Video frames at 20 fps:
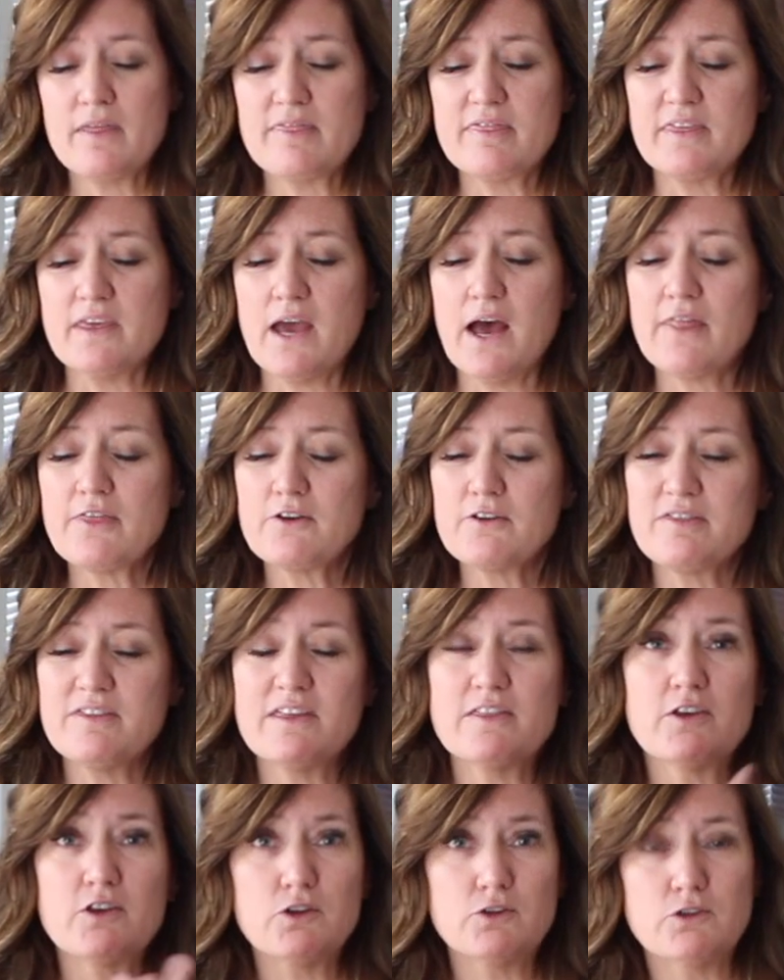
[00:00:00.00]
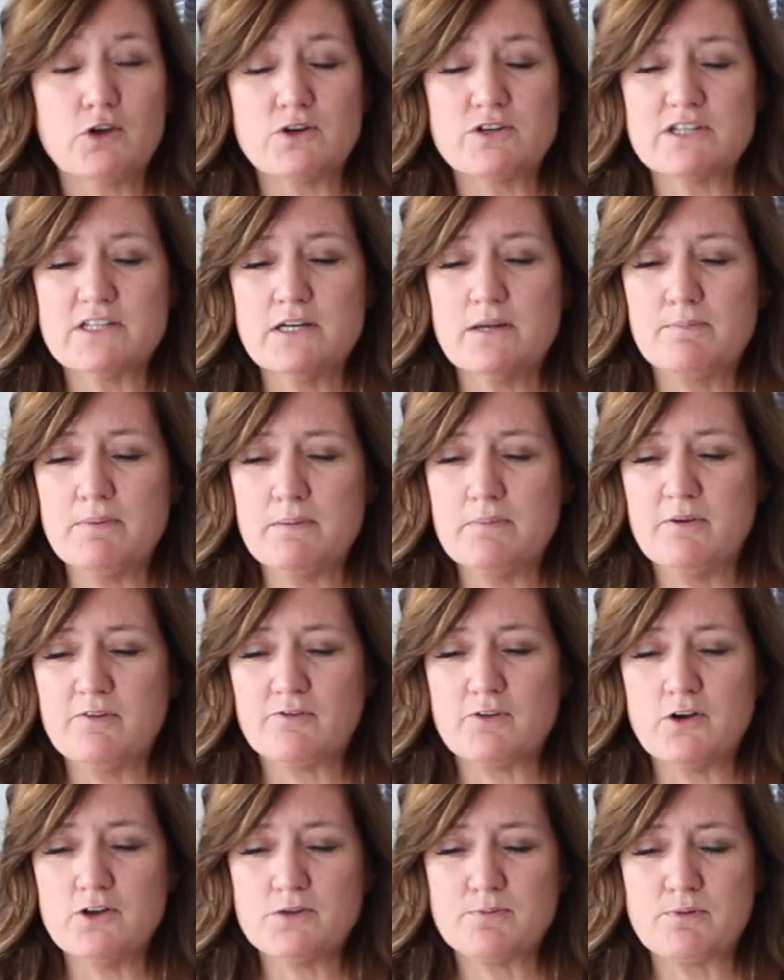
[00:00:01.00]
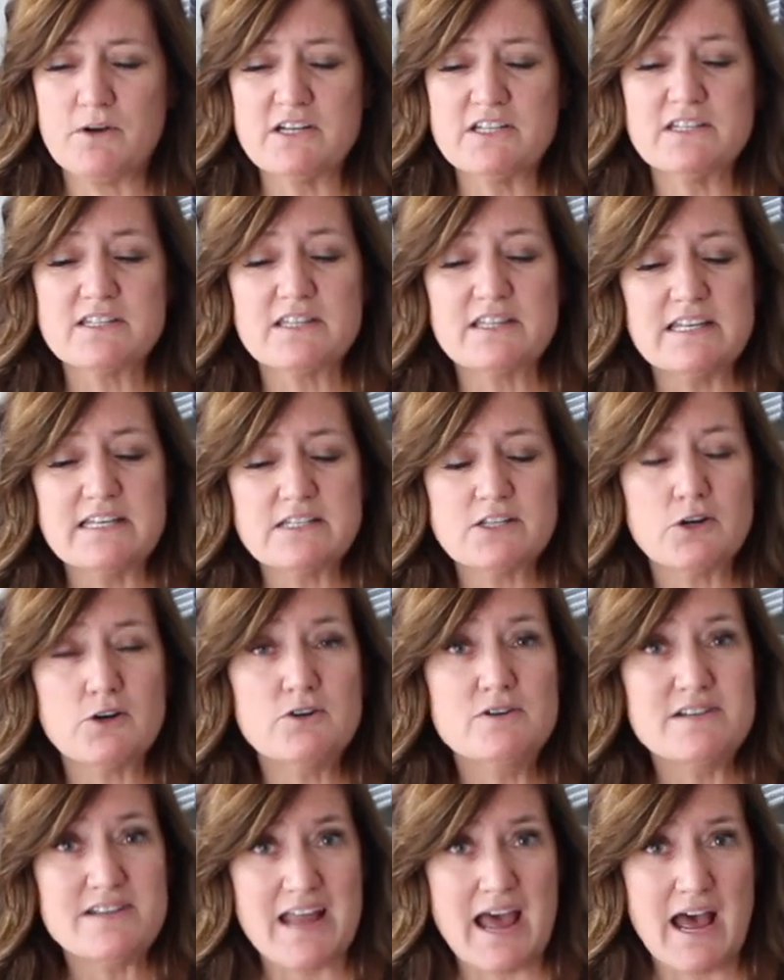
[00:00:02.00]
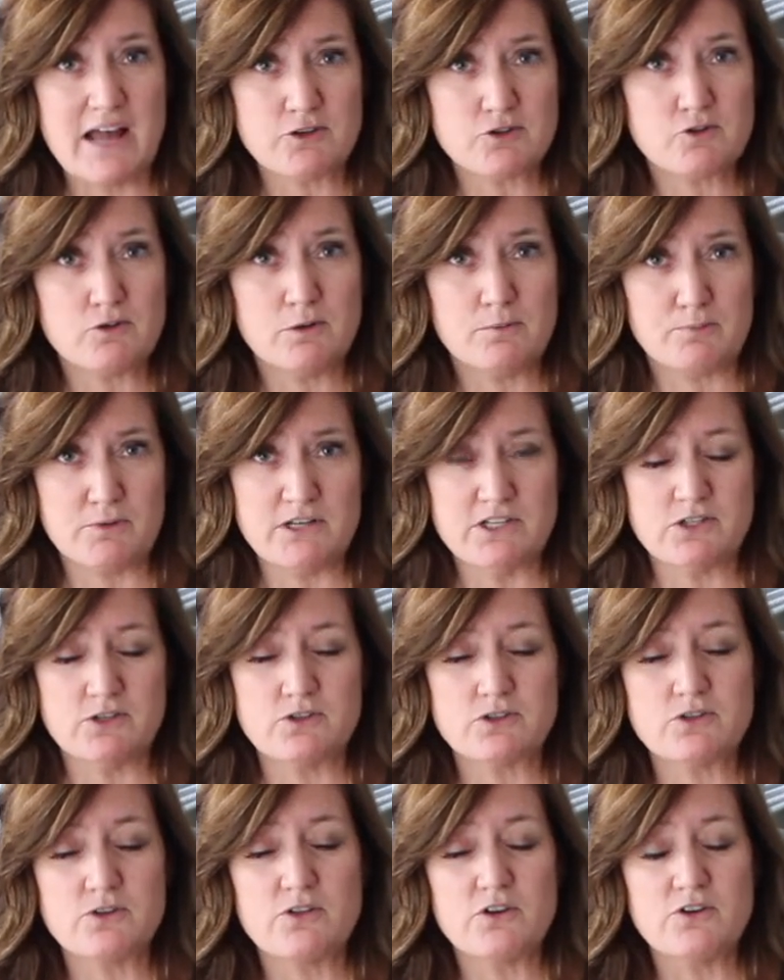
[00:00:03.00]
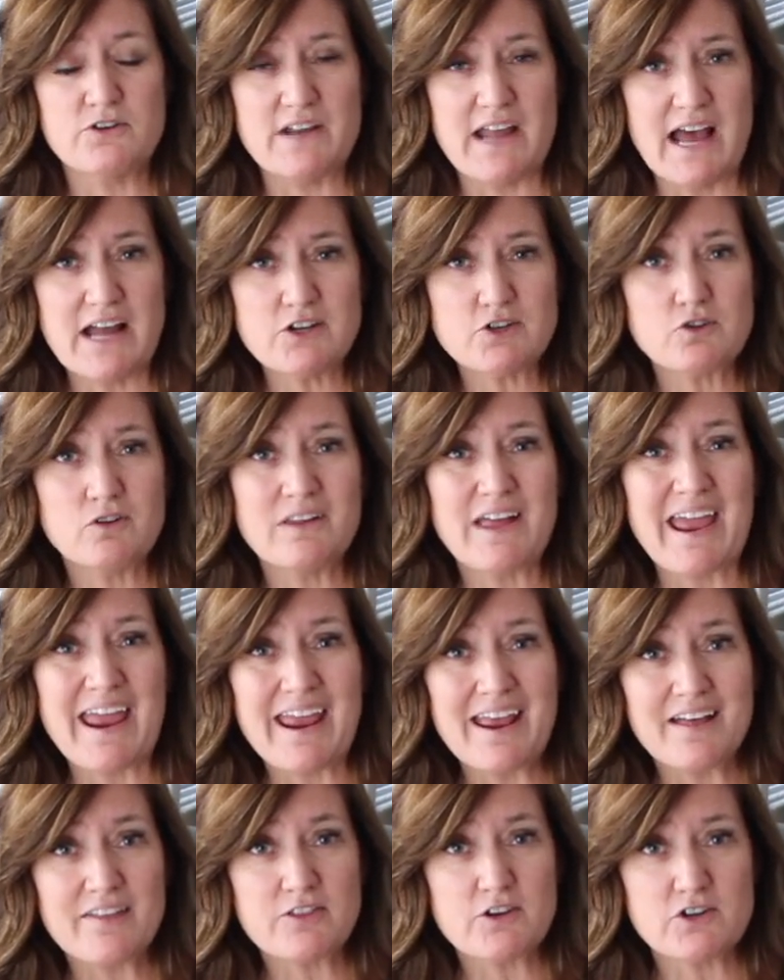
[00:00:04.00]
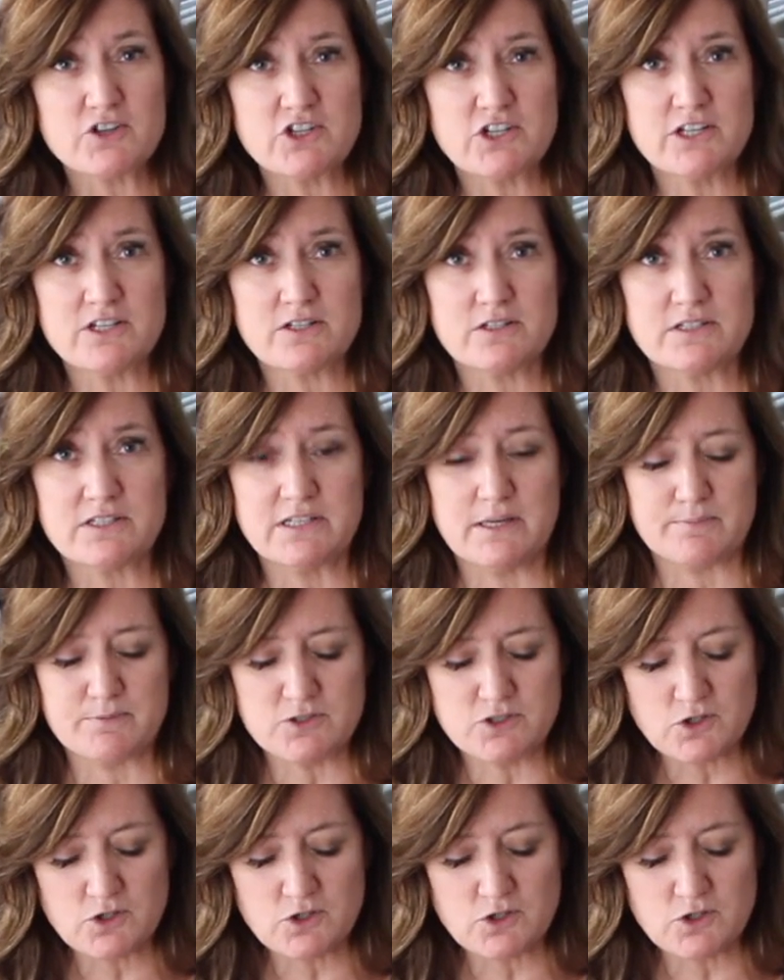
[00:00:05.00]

The other thing that you'll notice in a BB Frösch brush is these are natural bristles. So they're natural and they're chisel tipped.